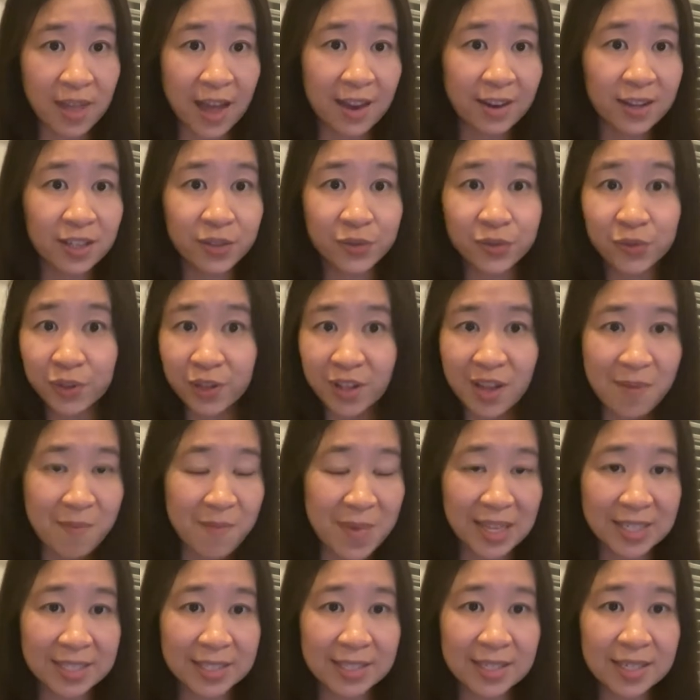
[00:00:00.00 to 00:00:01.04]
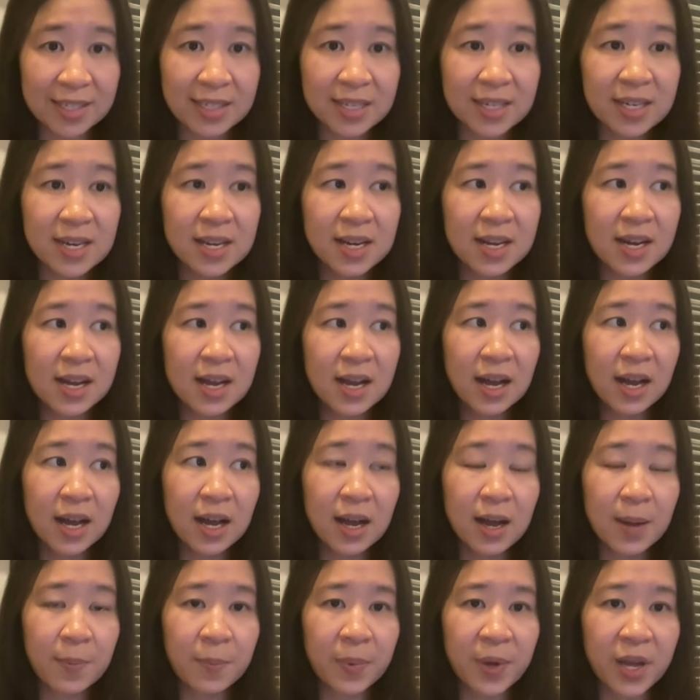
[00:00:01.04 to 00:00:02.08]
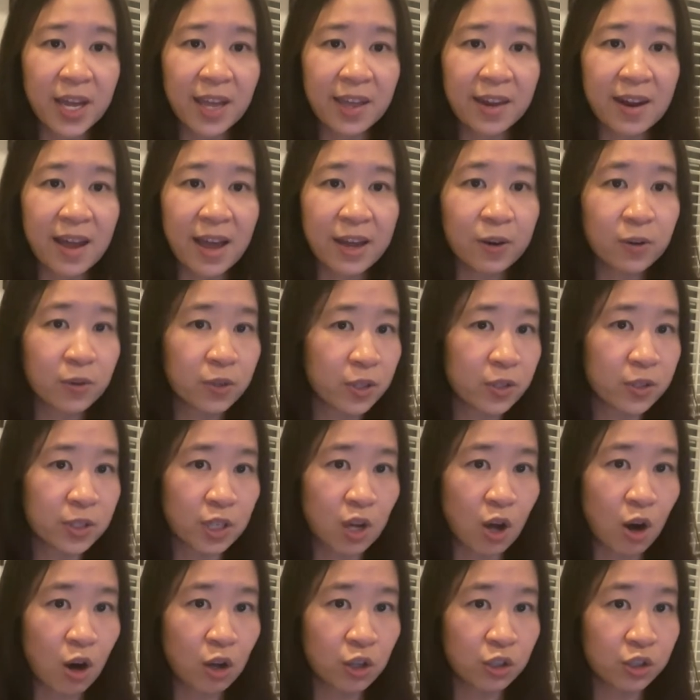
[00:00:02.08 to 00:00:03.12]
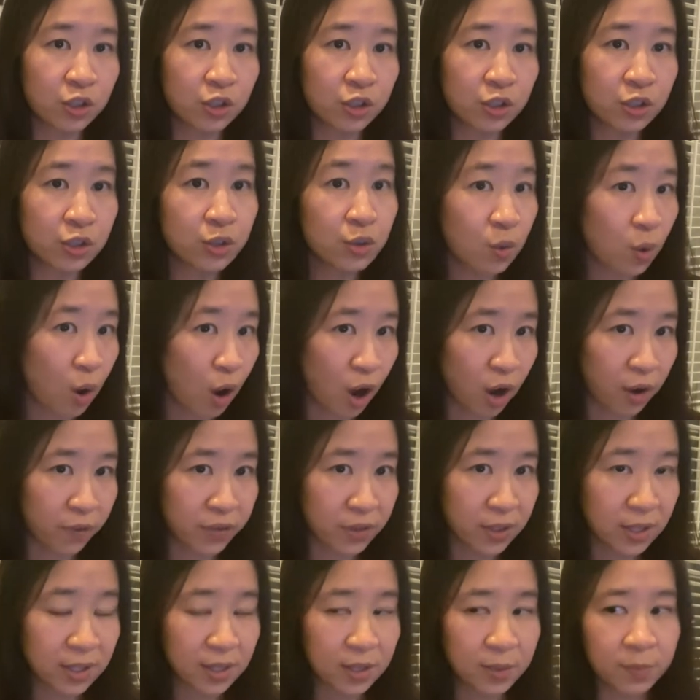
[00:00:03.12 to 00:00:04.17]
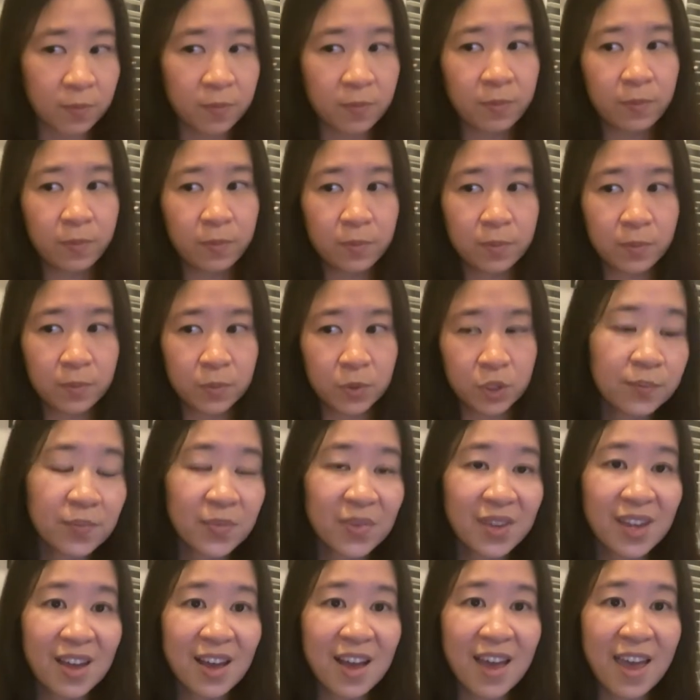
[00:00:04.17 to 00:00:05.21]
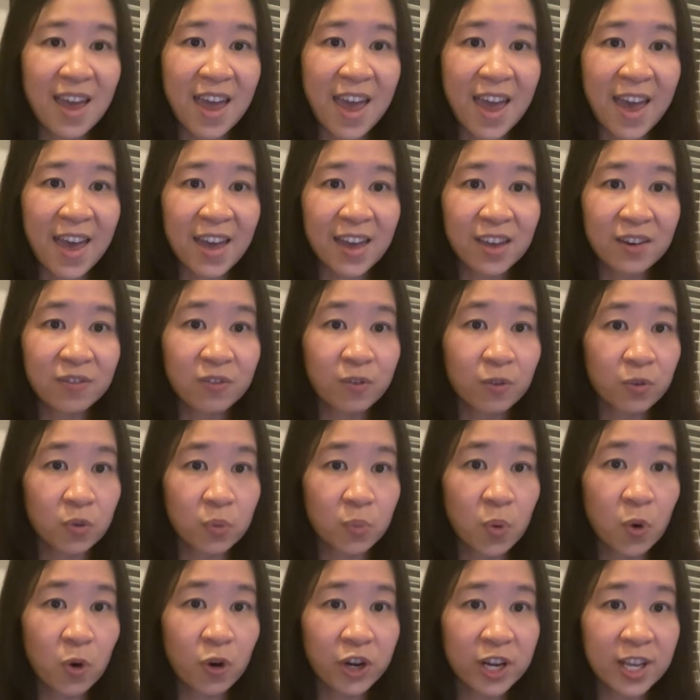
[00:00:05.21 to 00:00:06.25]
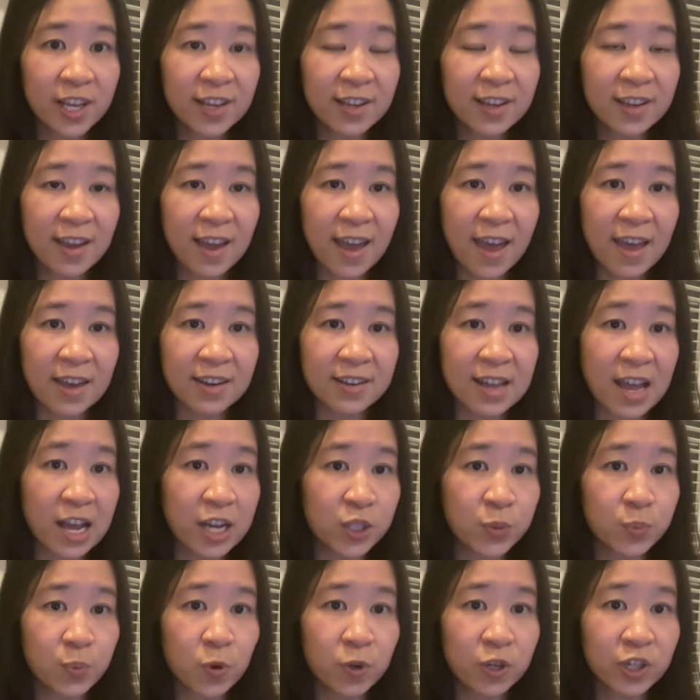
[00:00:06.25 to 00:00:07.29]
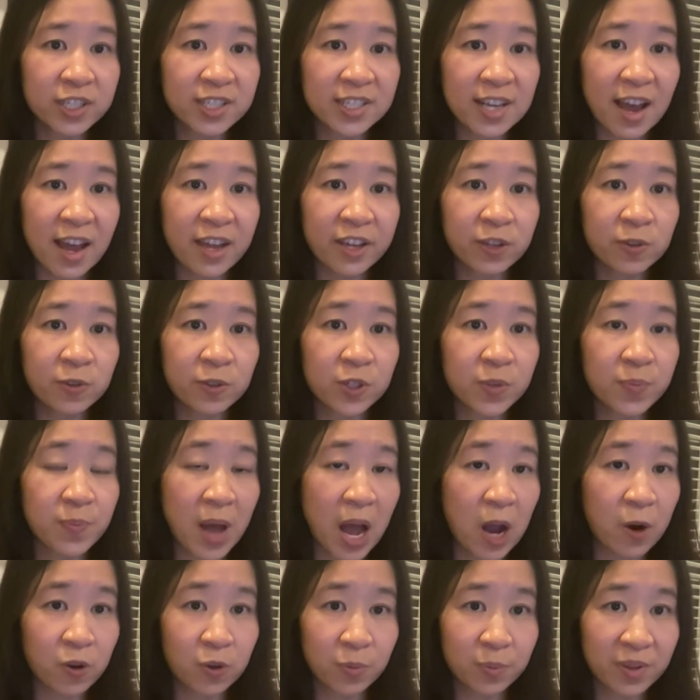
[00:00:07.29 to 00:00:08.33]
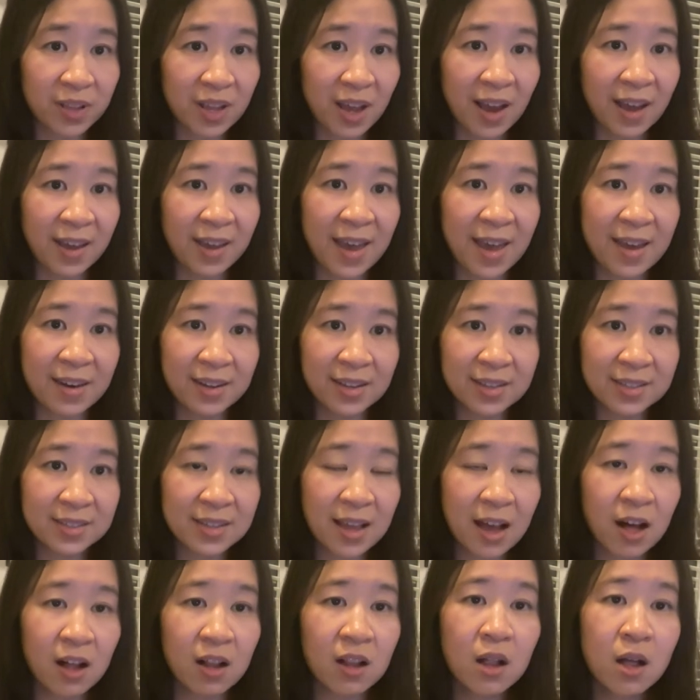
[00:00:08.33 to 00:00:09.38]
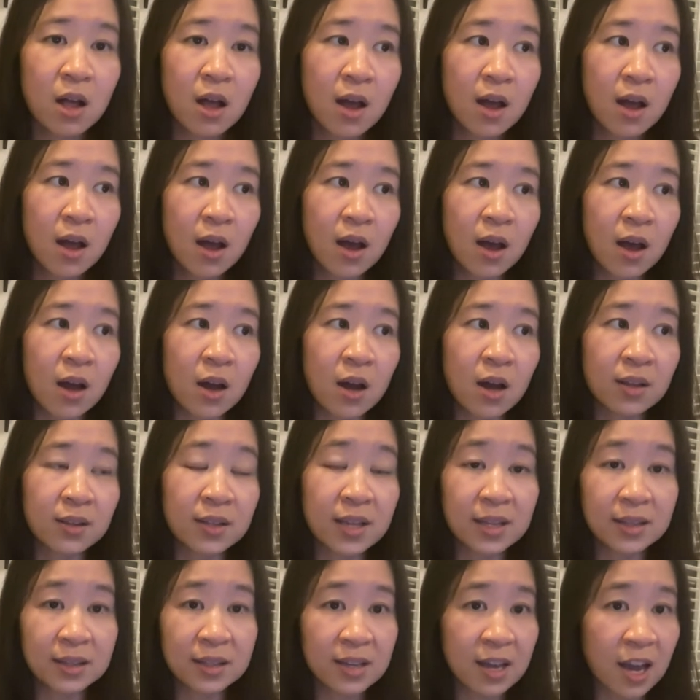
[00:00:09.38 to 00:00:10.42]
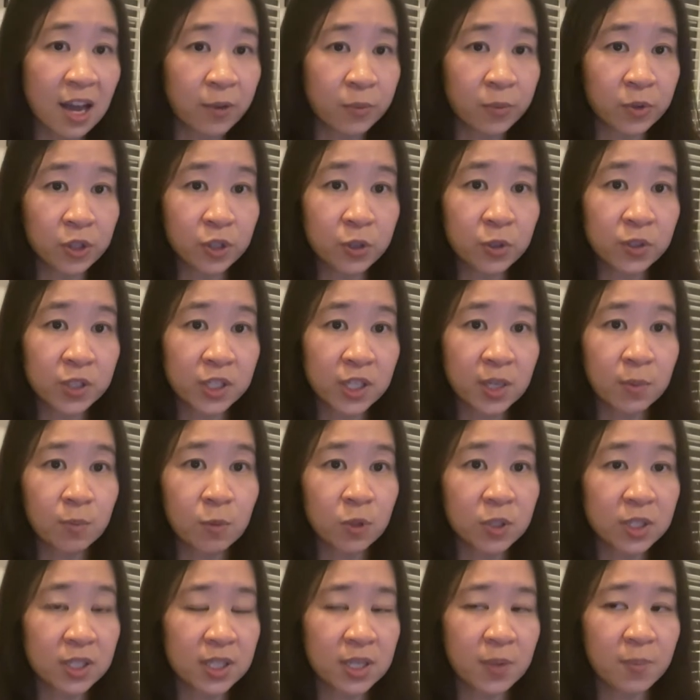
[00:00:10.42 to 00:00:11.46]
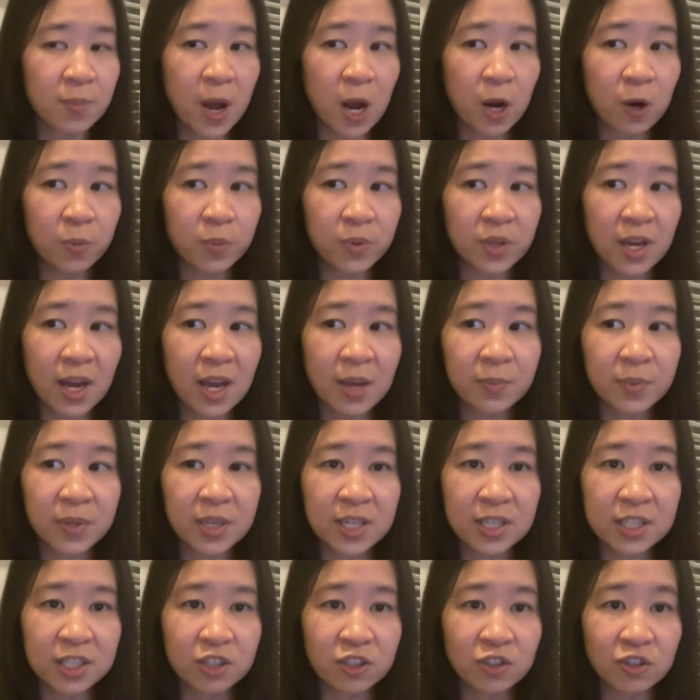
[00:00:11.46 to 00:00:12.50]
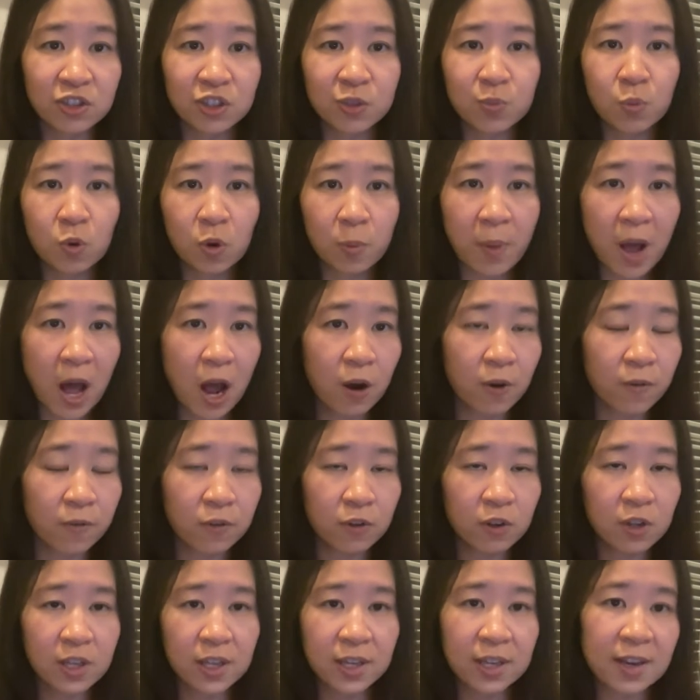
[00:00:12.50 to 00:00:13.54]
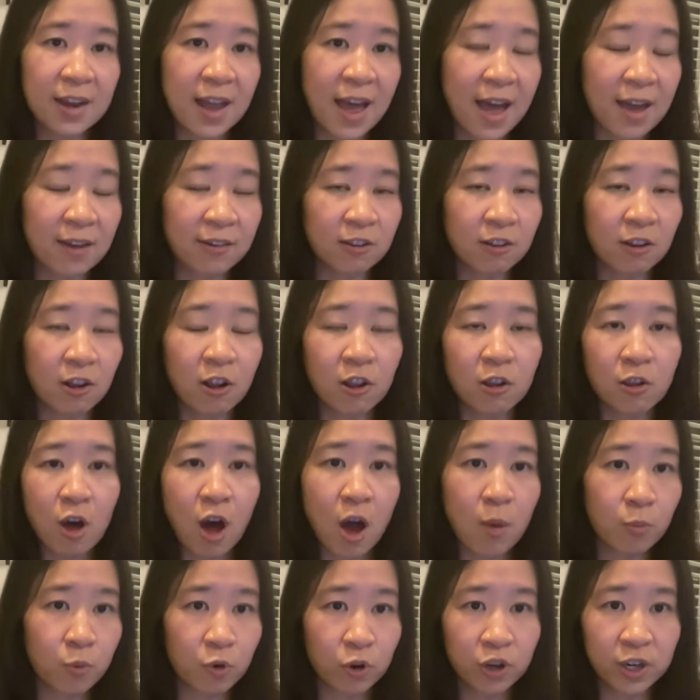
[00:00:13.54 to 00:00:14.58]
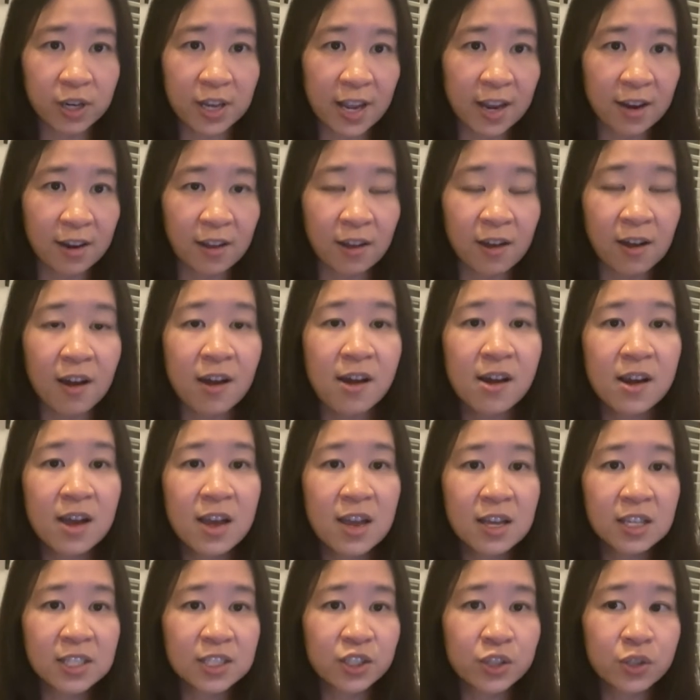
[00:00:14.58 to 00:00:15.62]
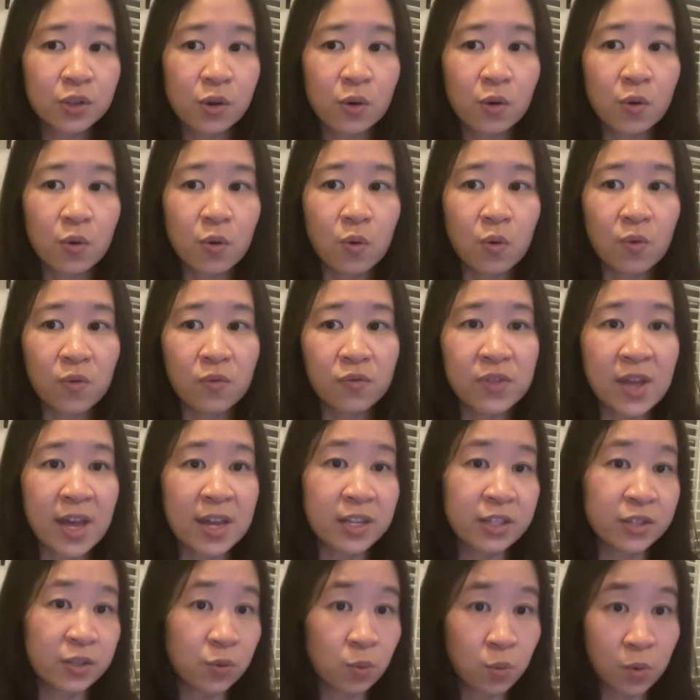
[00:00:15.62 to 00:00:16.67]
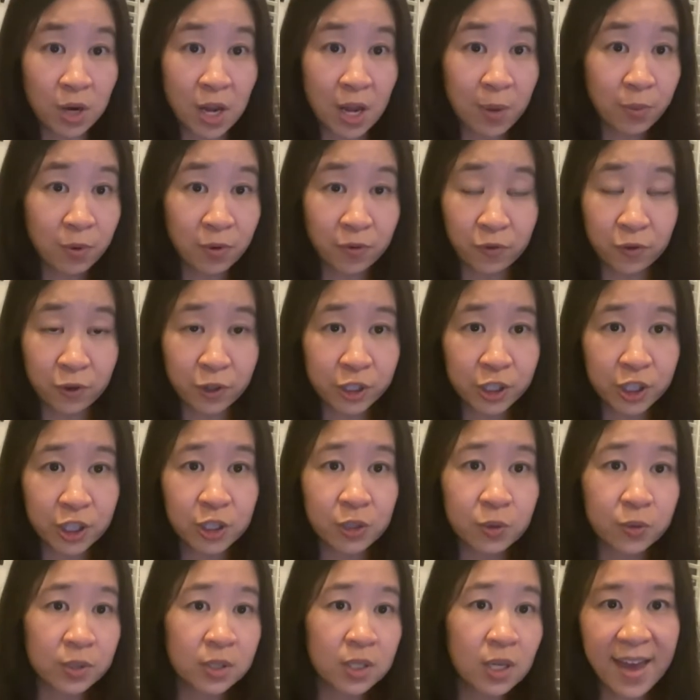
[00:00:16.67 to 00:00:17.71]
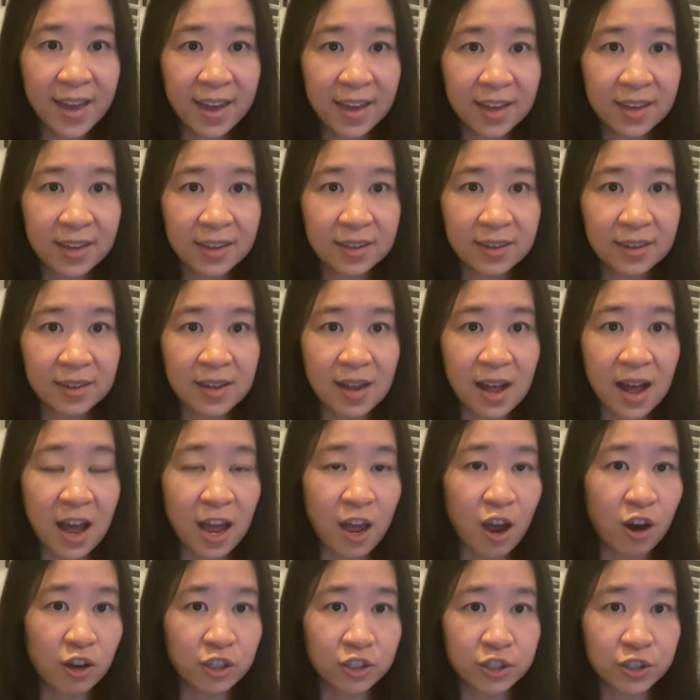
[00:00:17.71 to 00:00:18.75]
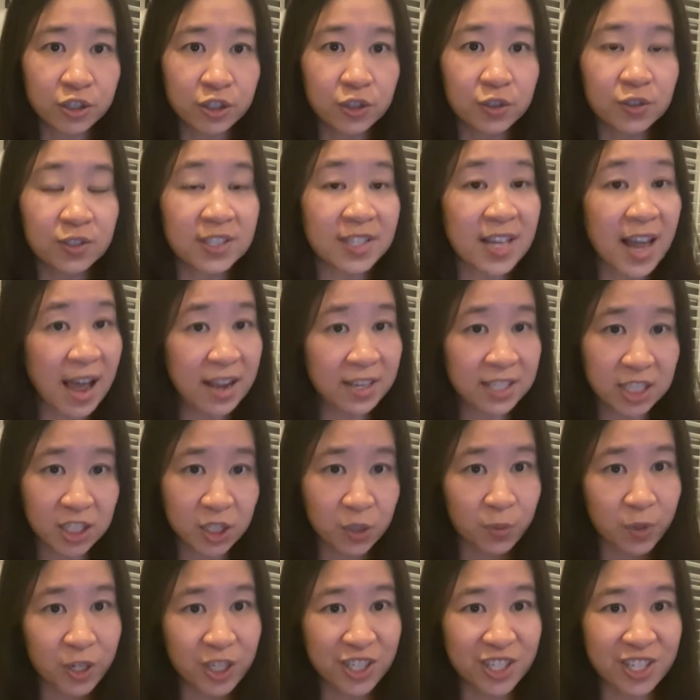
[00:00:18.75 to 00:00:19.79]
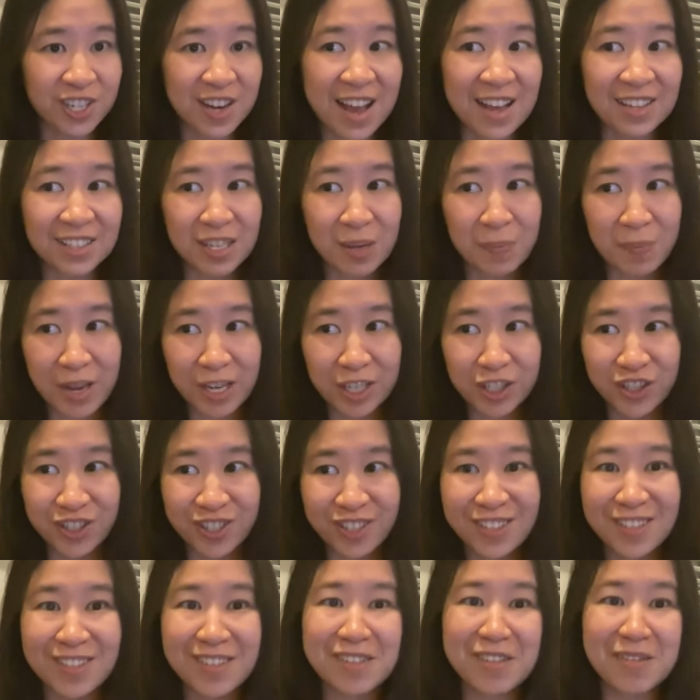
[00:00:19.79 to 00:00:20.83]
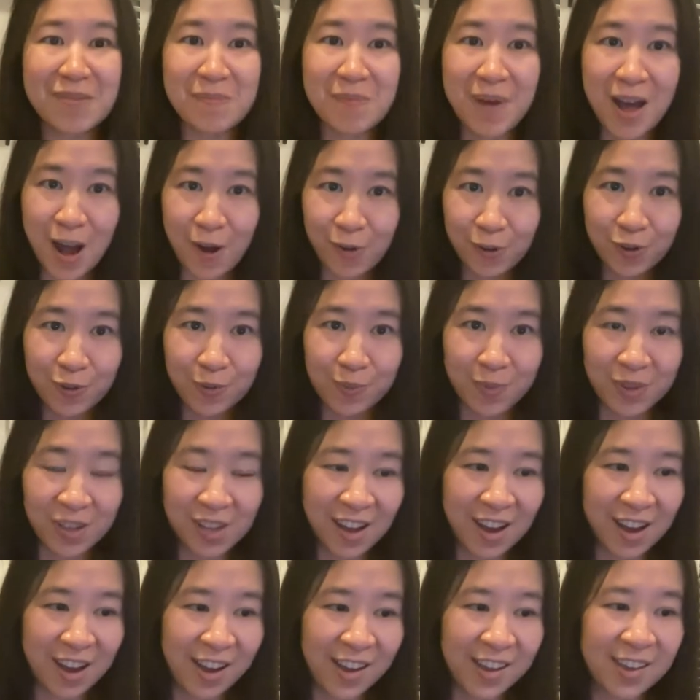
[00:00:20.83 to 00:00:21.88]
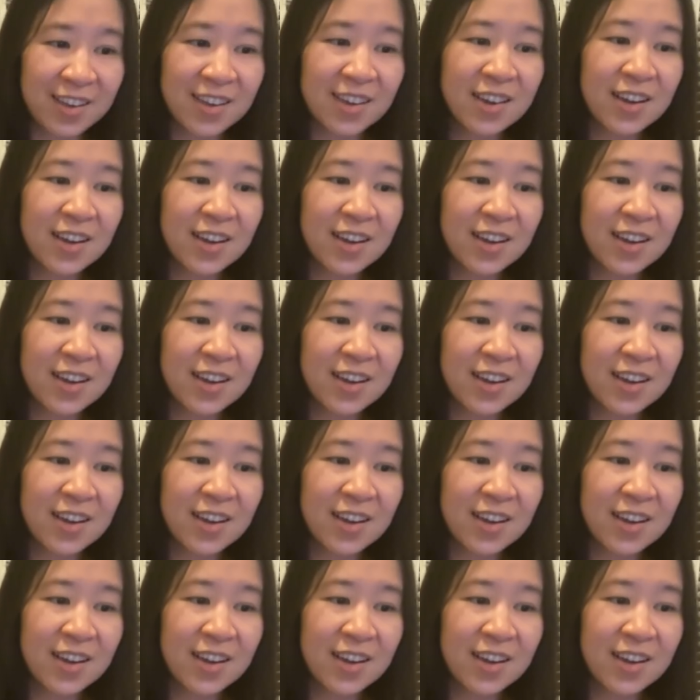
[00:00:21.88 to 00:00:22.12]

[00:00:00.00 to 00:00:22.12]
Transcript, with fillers: that is really messy, but I don't use it all too often. And for reporting and dashboards, I use Power BI and Excel. Uh, lately, I've been using mostly Power BI because it's just more powerful. It can handle a lot more data so that is the one I prefer to use. And I also use DAX expression, as I mentioned, in Power BI.